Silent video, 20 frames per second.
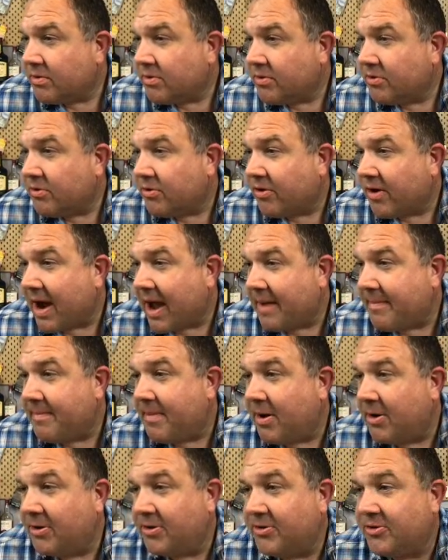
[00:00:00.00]
Crab
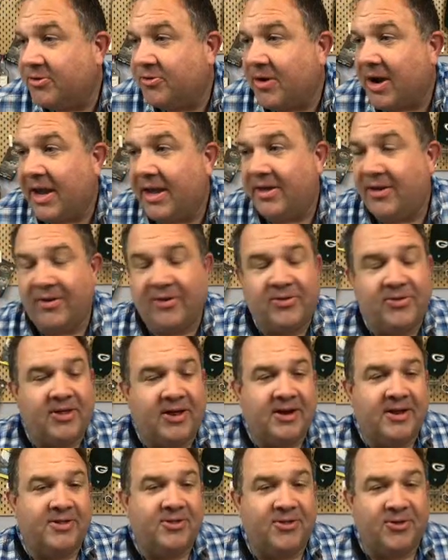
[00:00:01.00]
mode is great use
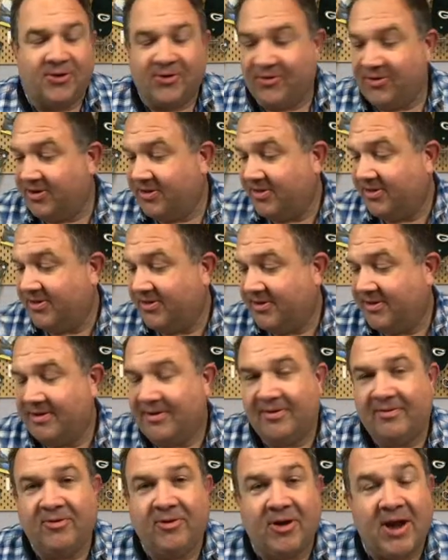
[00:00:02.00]
on insurgents.
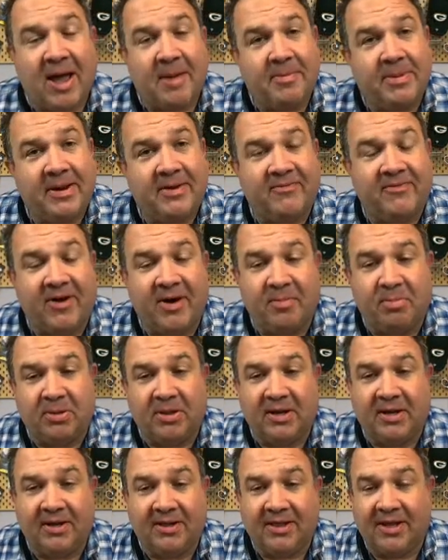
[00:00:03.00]
You're not being very
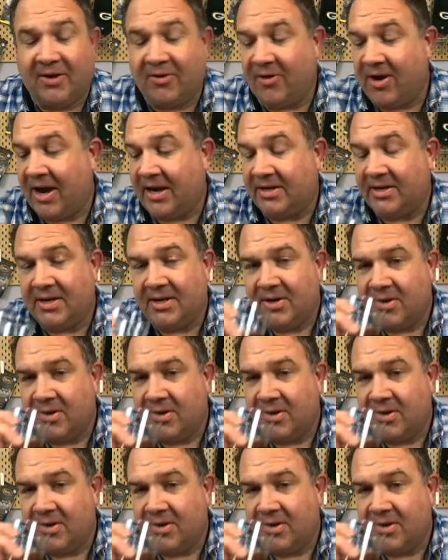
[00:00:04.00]
politically correct.